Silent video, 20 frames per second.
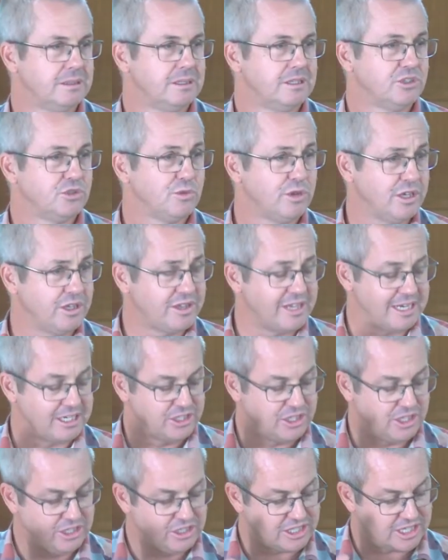It's worth
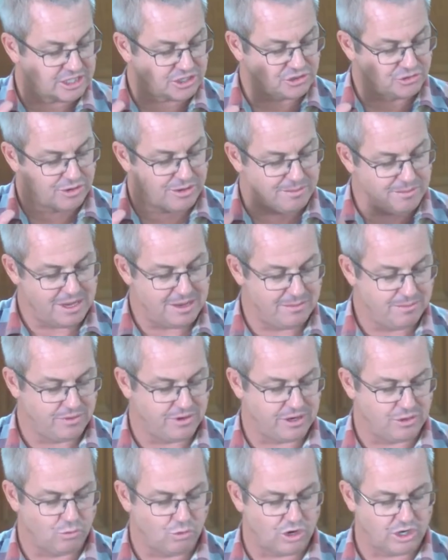actually just
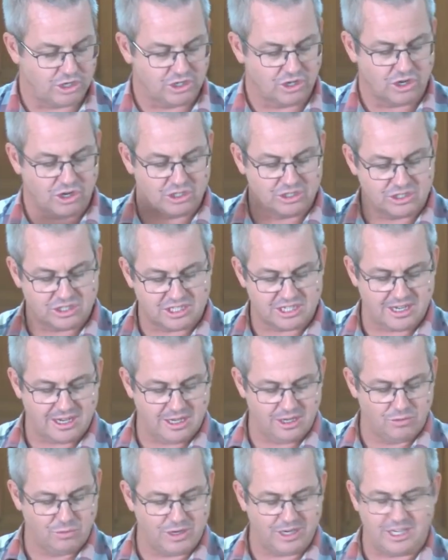remembering what God
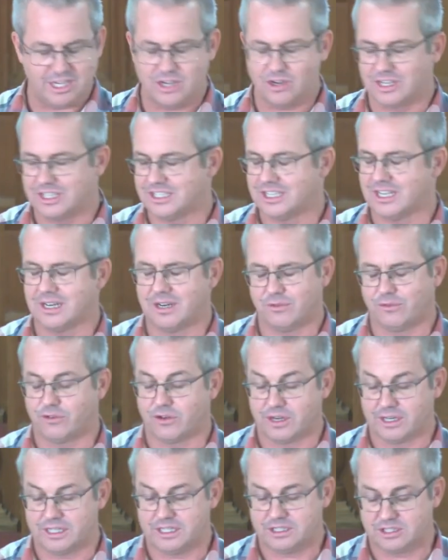said when He
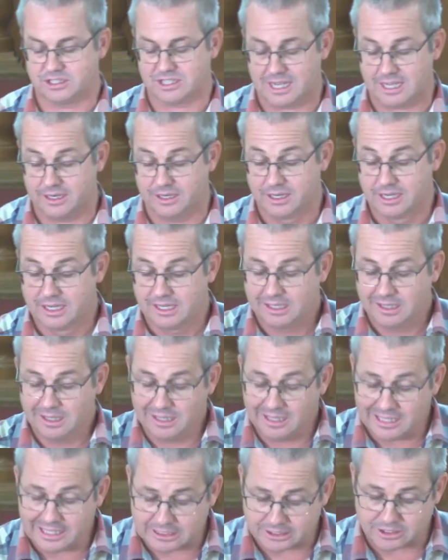identified His Son.
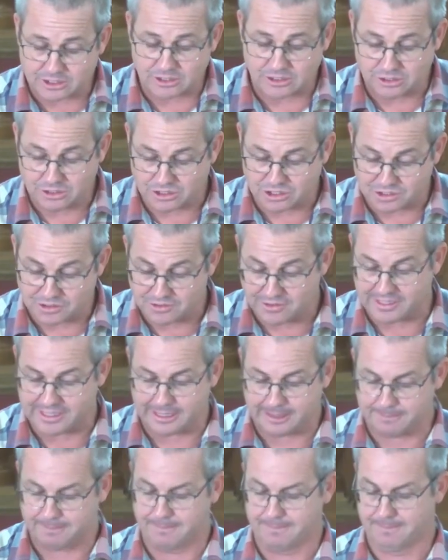Listen to Him.